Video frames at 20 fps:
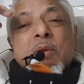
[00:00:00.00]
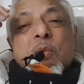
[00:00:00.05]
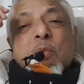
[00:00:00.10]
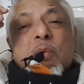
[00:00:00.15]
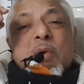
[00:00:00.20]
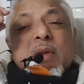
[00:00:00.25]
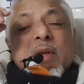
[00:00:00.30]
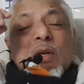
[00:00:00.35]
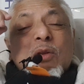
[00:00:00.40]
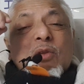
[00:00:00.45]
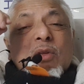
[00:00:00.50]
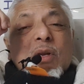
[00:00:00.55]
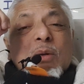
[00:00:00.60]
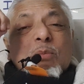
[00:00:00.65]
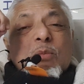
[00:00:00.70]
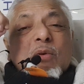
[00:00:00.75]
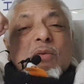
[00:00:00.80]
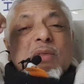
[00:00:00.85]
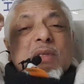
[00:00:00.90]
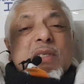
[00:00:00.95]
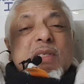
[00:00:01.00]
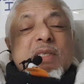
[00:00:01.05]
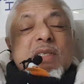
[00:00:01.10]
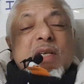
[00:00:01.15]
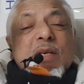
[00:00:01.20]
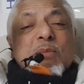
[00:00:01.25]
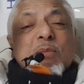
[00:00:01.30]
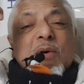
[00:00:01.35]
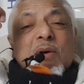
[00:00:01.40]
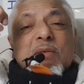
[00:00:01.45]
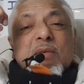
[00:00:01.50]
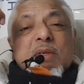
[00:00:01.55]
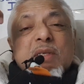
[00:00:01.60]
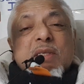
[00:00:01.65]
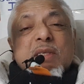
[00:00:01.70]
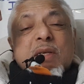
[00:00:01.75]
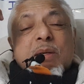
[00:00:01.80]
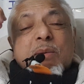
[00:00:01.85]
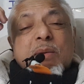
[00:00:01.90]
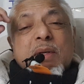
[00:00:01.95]
we need to remove the stigma of
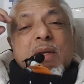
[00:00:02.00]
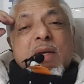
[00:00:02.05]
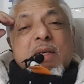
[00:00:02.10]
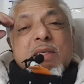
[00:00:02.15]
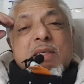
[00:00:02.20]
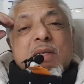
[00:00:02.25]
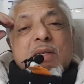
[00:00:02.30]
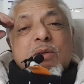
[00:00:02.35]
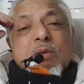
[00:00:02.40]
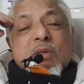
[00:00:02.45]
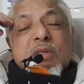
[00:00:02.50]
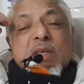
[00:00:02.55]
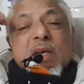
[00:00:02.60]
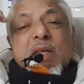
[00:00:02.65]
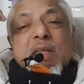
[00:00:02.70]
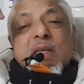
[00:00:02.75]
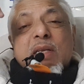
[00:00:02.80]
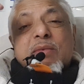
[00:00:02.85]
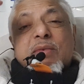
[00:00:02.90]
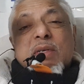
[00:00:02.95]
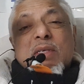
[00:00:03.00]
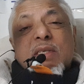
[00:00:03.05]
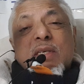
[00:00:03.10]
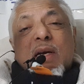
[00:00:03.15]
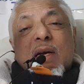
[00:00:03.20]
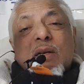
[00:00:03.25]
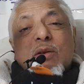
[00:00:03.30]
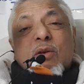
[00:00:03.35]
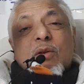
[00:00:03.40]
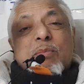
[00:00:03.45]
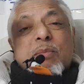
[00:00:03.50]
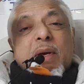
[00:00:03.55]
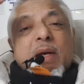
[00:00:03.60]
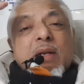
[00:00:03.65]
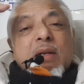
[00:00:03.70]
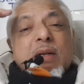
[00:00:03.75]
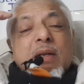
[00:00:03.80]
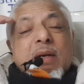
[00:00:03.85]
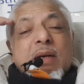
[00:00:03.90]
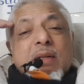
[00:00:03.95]
discrimination, to say that if a child got
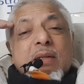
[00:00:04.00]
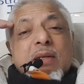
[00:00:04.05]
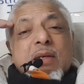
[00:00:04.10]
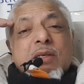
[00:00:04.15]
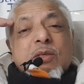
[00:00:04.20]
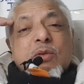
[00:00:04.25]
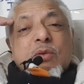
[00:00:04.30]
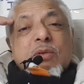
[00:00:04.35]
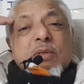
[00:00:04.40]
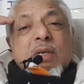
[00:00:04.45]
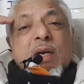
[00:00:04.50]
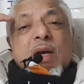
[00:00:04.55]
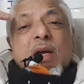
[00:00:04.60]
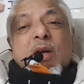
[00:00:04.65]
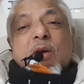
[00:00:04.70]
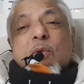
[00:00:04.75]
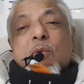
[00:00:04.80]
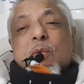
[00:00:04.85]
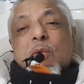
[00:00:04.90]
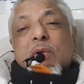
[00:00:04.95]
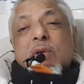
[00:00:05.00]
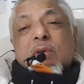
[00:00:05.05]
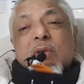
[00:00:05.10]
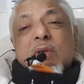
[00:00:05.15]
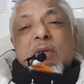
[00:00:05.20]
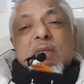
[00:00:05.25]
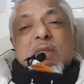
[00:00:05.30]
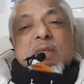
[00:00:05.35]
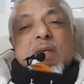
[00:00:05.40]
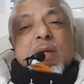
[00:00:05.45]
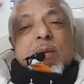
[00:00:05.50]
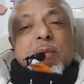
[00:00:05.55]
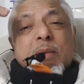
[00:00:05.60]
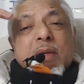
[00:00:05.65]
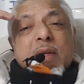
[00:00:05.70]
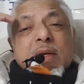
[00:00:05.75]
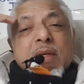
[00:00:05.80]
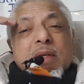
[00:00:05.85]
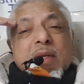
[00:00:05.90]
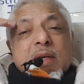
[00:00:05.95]
mental health issues, we want to
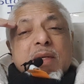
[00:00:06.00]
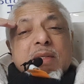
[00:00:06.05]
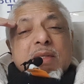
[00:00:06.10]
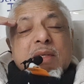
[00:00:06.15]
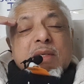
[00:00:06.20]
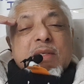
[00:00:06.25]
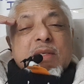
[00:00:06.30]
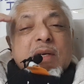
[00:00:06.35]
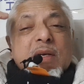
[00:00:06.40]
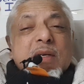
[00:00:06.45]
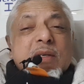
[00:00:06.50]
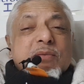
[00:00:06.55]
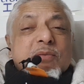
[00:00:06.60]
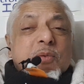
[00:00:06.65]
discriminate against a child.